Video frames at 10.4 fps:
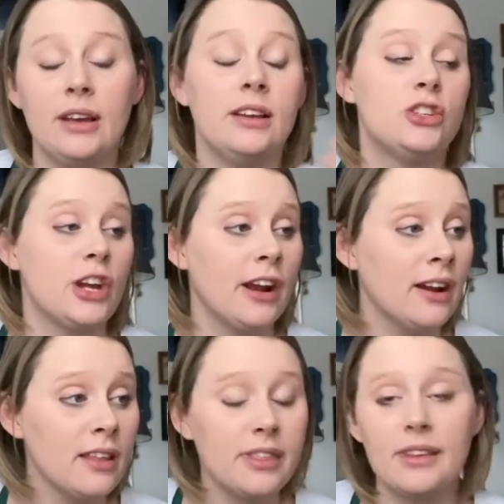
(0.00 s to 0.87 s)

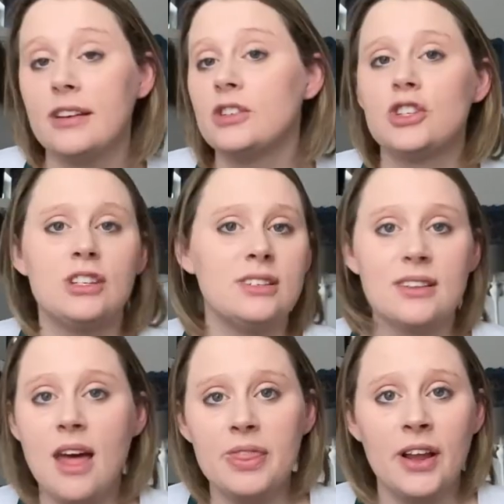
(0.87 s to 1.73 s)
Cherith she's
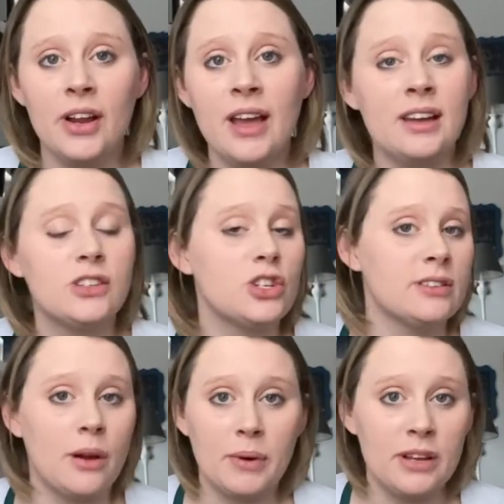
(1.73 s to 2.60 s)
not there yet. She's
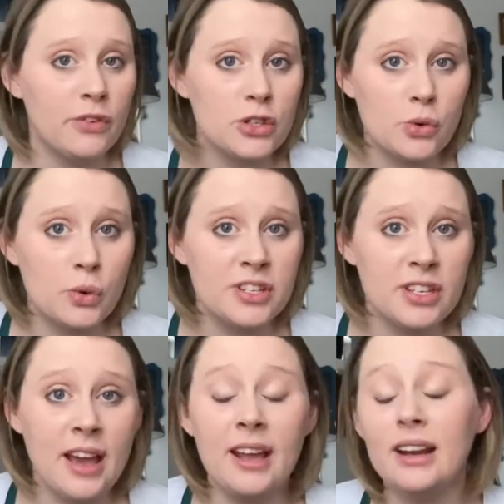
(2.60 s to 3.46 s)
not ready for chores
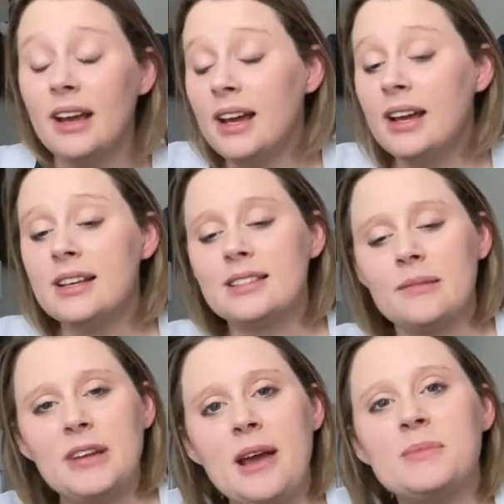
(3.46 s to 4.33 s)
yet.
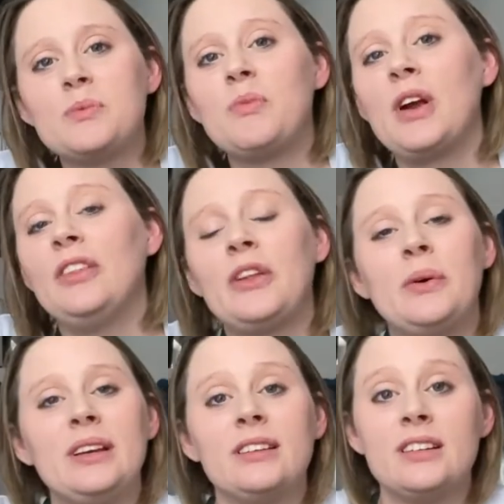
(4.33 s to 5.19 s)
Sometimes when we're
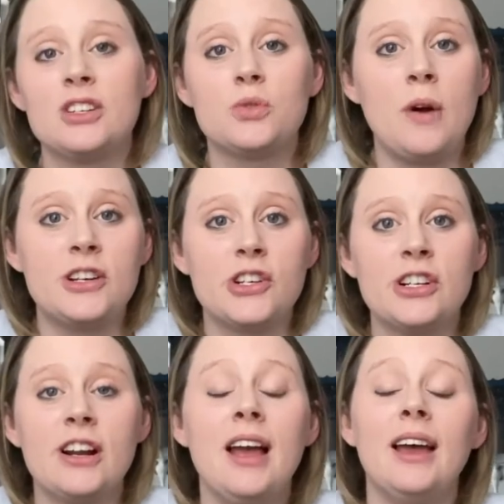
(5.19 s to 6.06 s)
unloading the
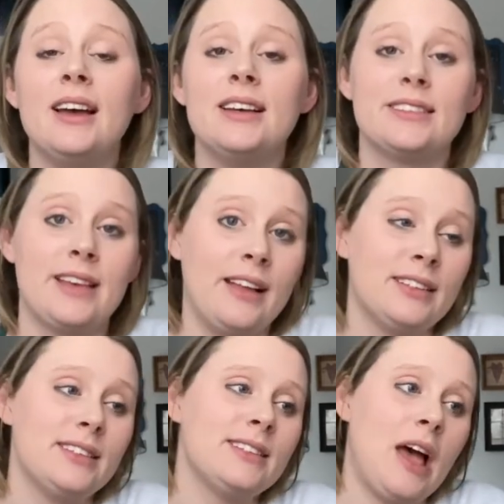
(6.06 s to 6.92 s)
dishwasher,
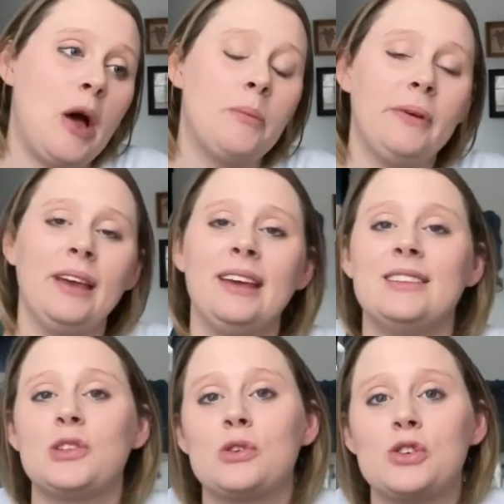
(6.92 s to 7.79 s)
Silas is helping
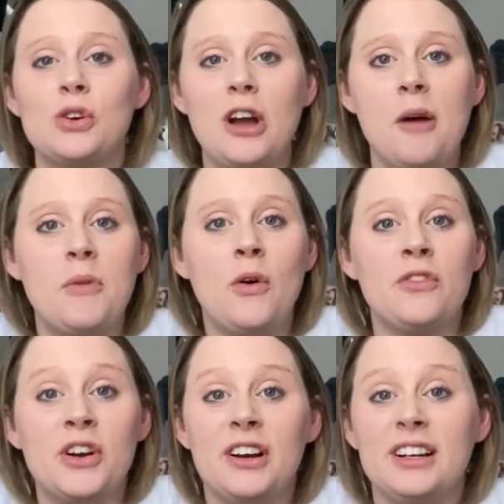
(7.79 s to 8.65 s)
and so she'll come
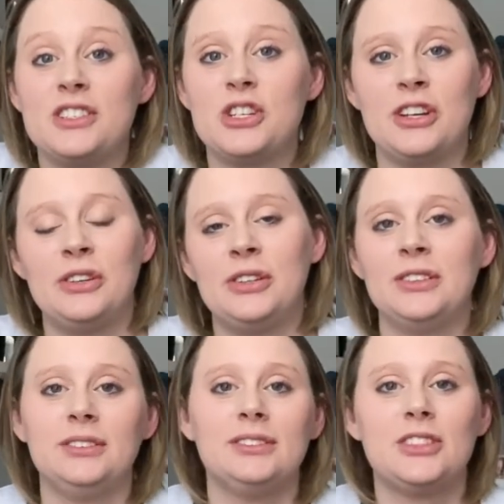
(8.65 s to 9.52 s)
over and
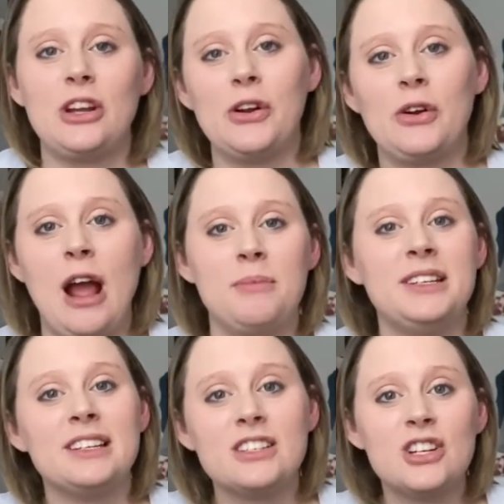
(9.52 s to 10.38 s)
she'll start
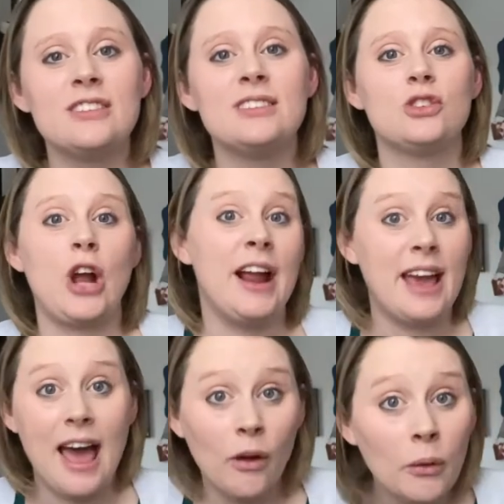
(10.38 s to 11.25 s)
grabbing dishes and try to
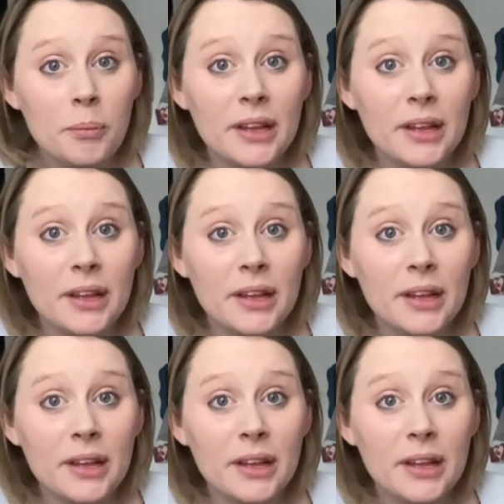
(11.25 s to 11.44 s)
help.